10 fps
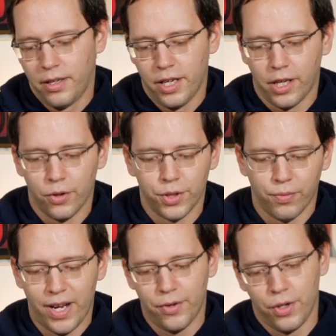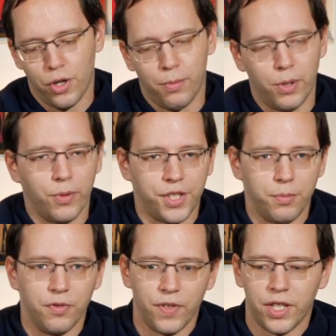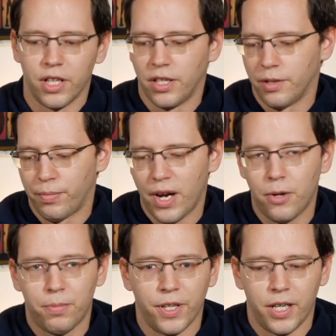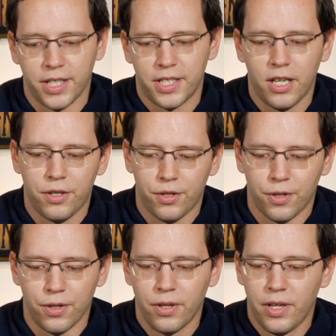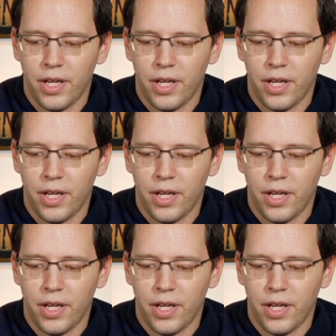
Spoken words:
it goes around and nobody wants to move in there, and the brown player gets their turn,